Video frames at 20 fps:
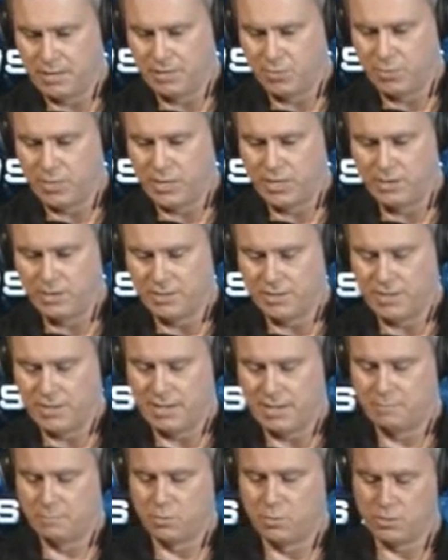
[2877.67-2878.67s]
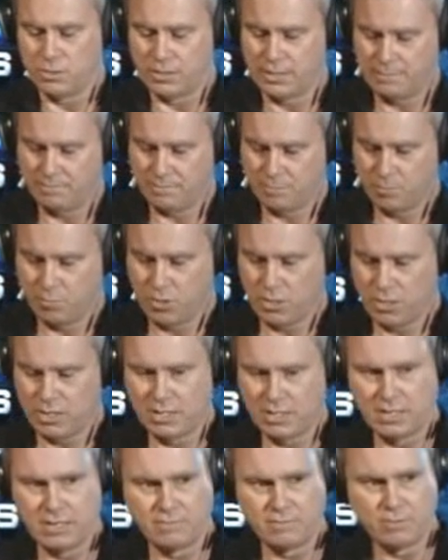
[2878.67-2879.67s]
we are than them morally. We're going
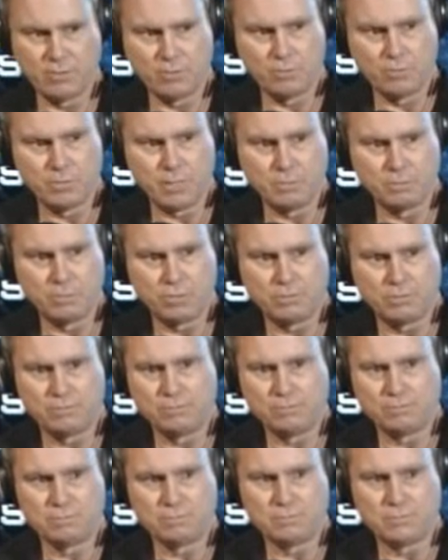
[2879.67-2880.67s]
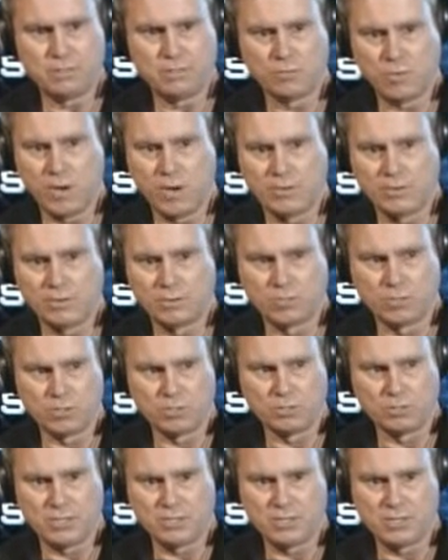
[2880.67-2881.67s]
to give you people around the
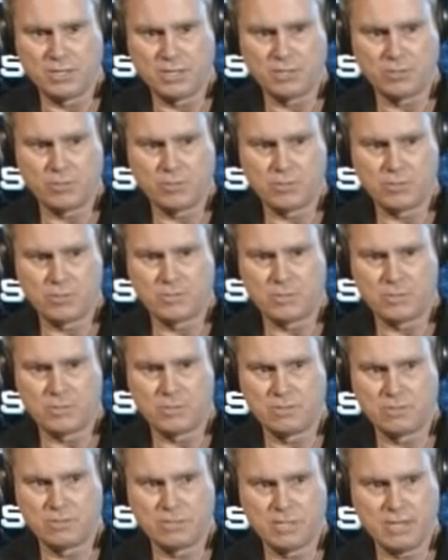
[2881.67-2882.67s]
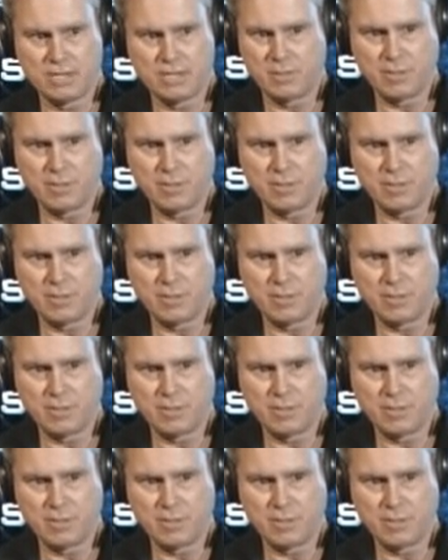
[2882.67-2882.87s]
world listening to our service. You're not going to